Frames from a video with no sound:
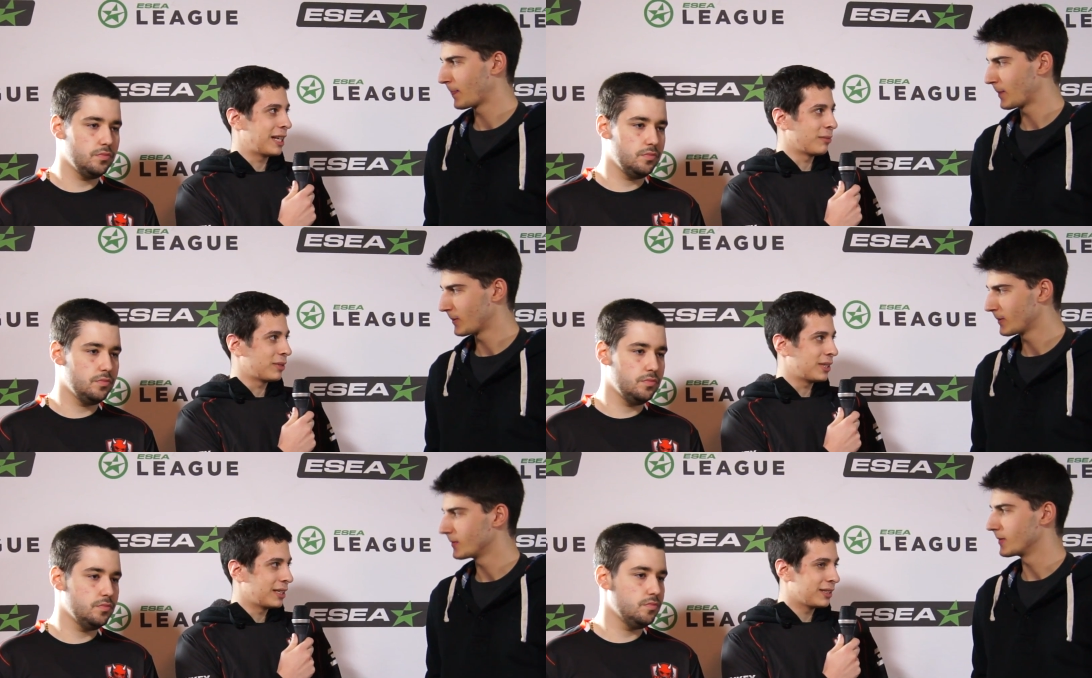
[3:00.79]

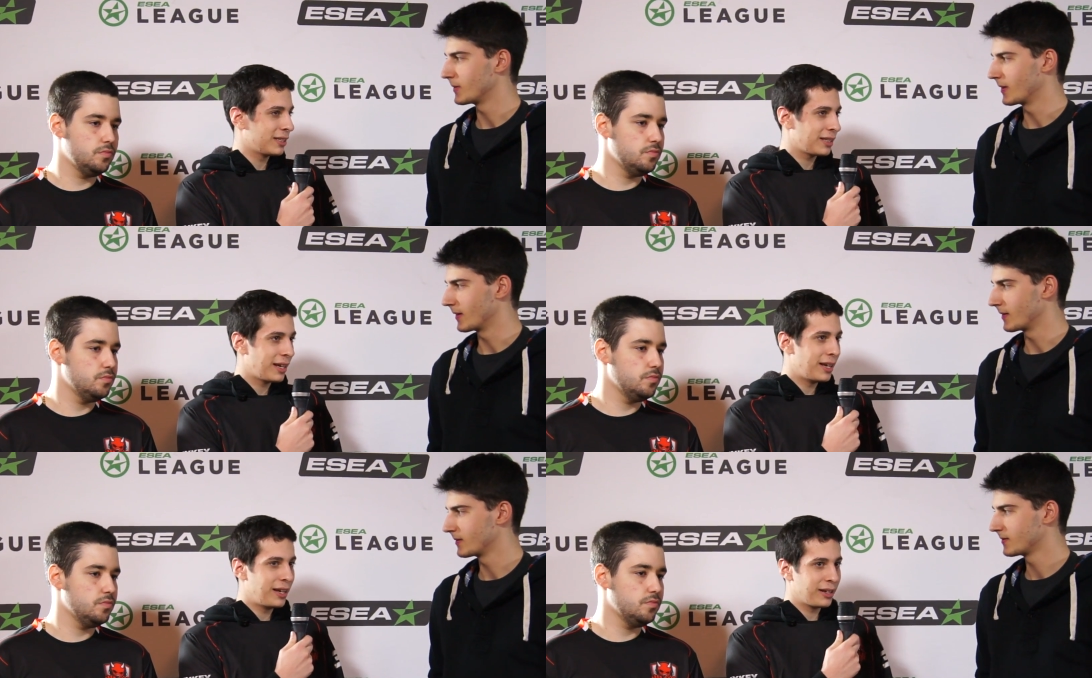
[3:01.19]
Speaker 1: got the
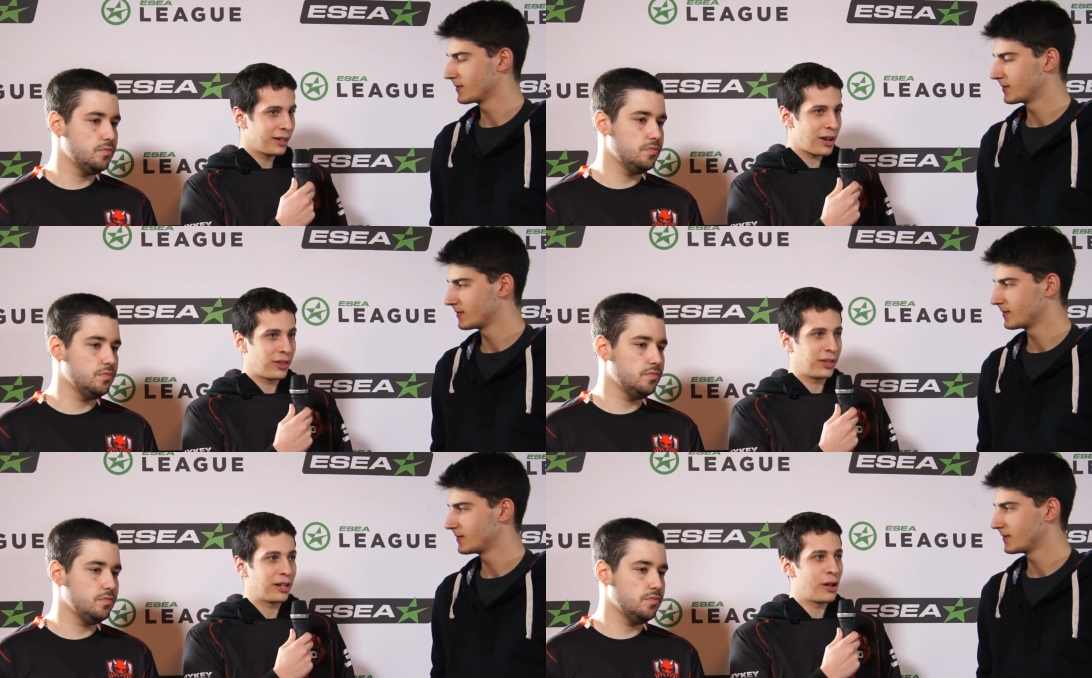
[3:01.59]
confidence
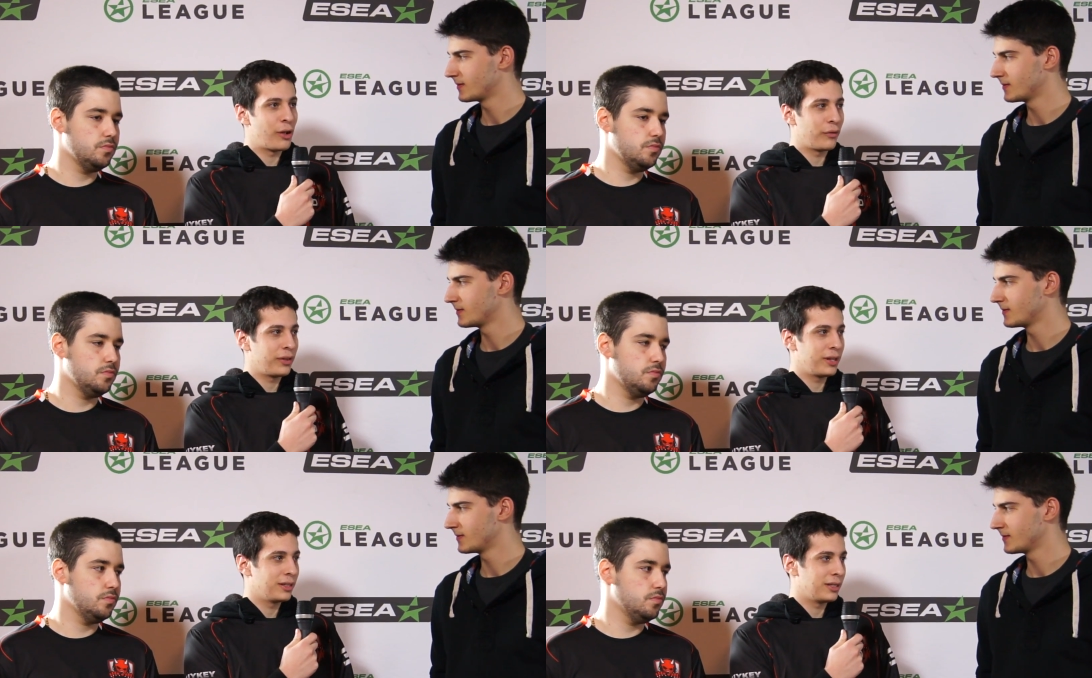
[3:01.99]
and he's
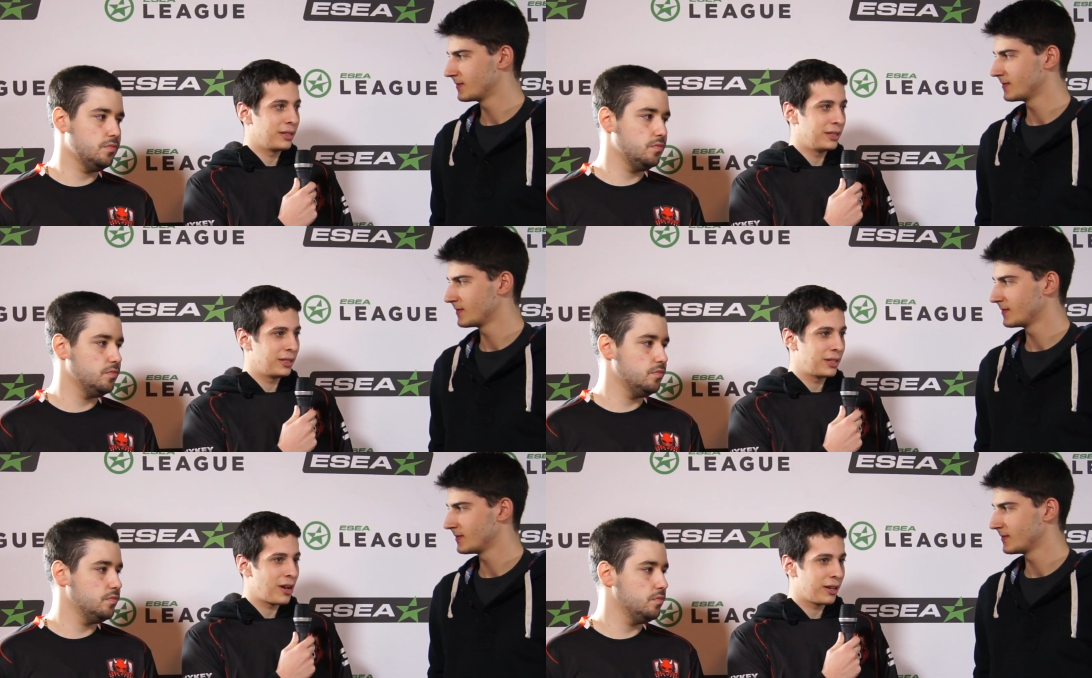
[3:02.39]
got the.
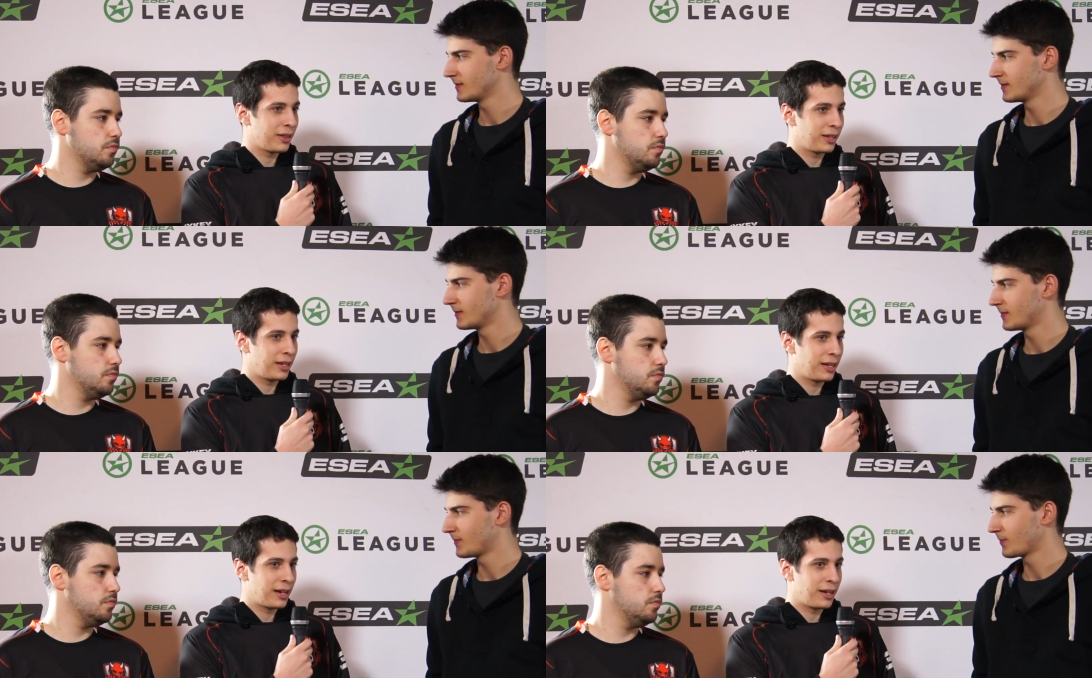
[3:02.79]
Um,
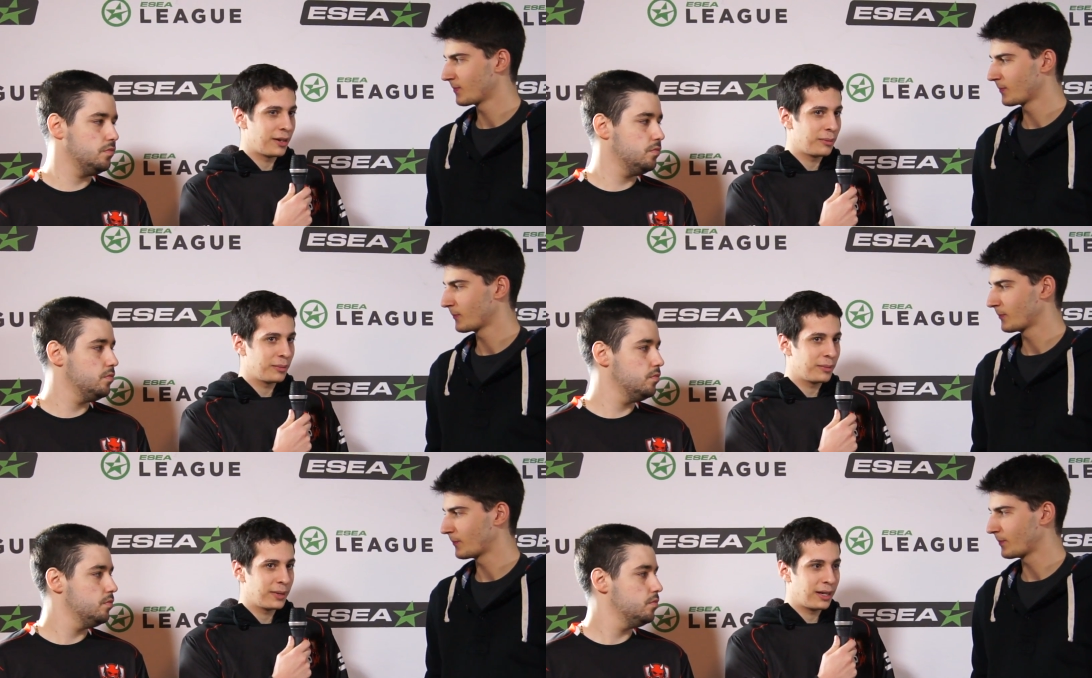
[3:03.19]

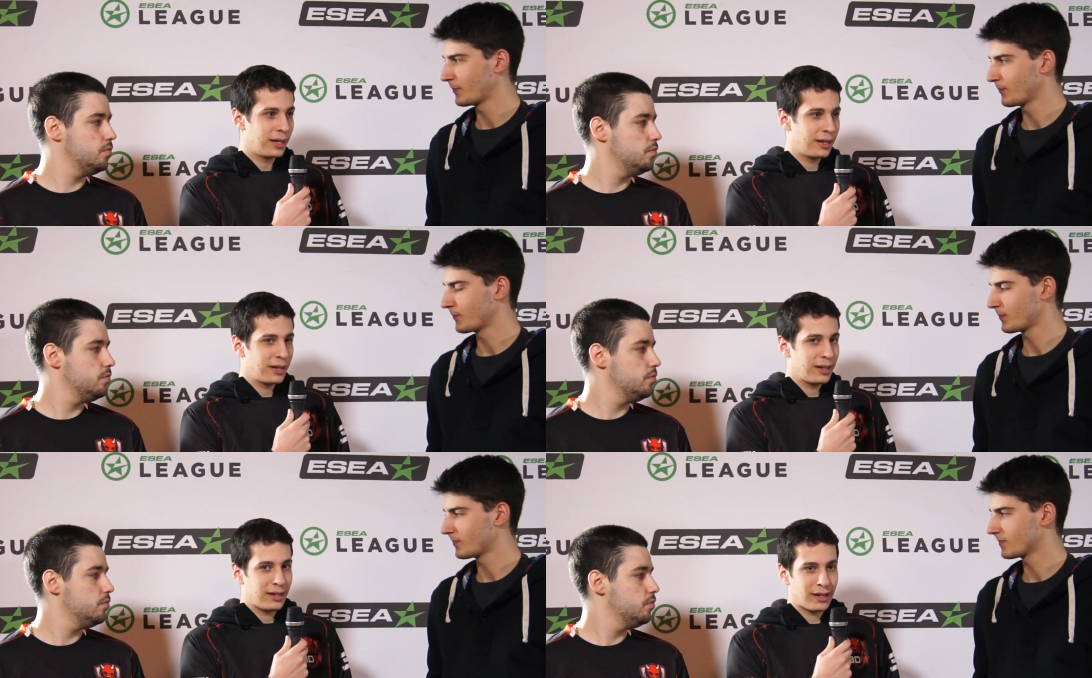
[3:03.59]
uh, I
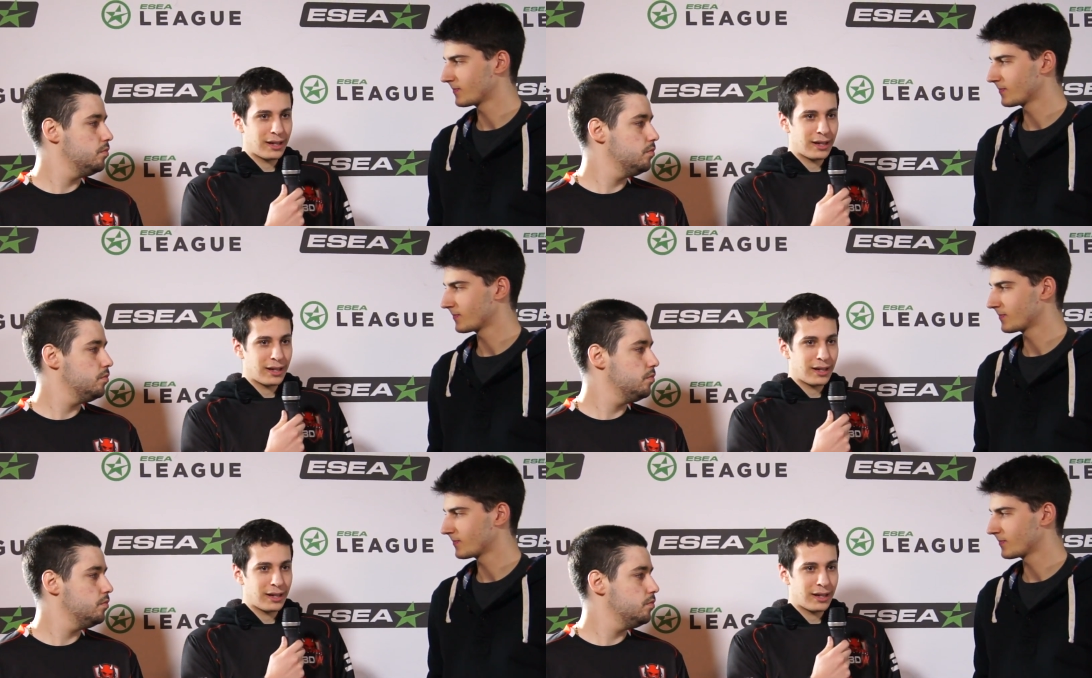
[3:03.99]
guess